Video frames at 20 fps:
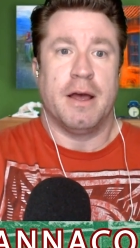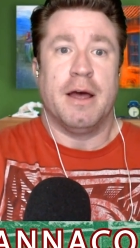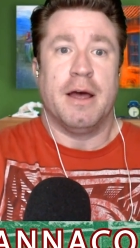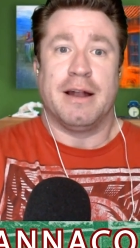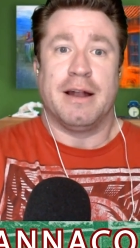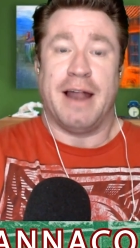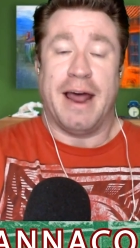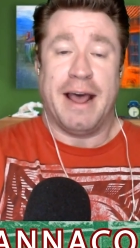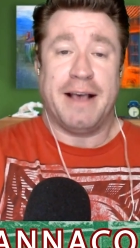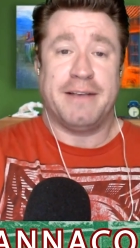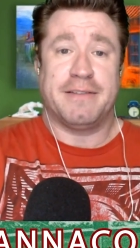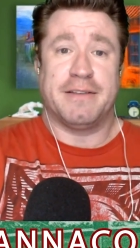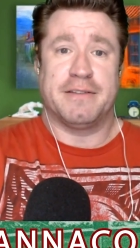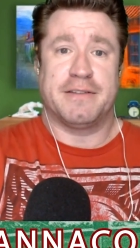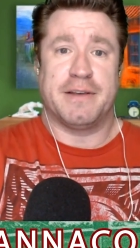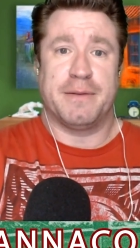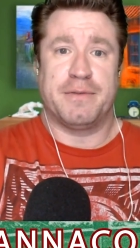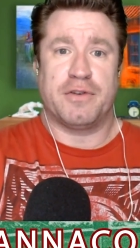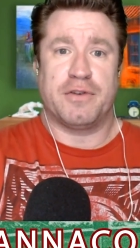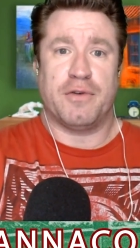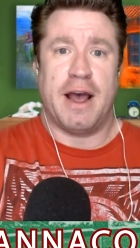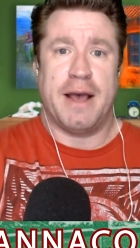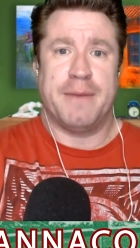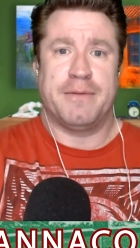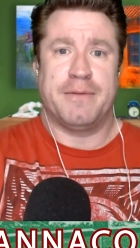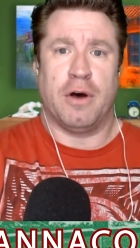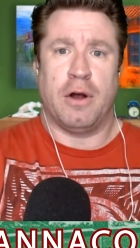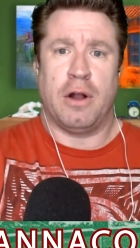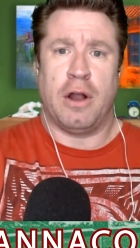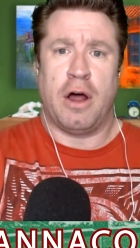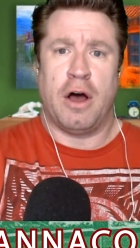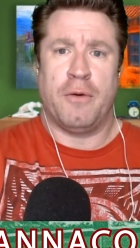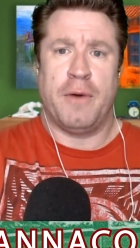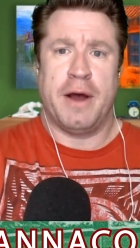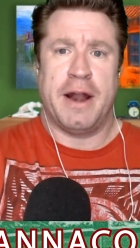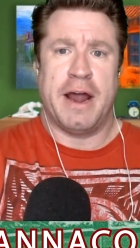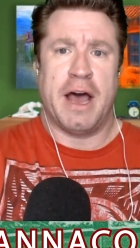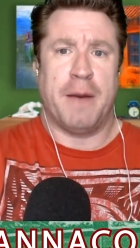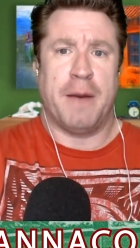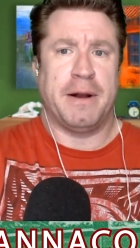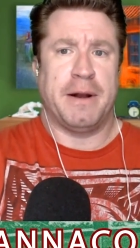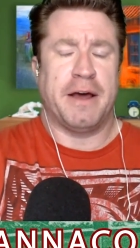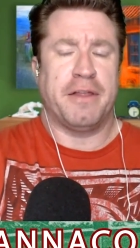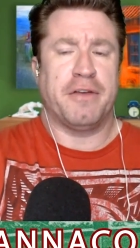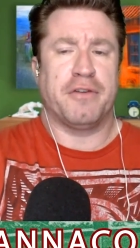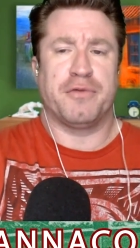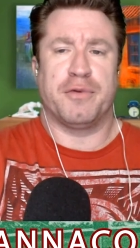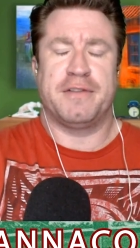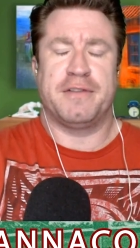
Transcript: Likes and subscribes go a long way to helping others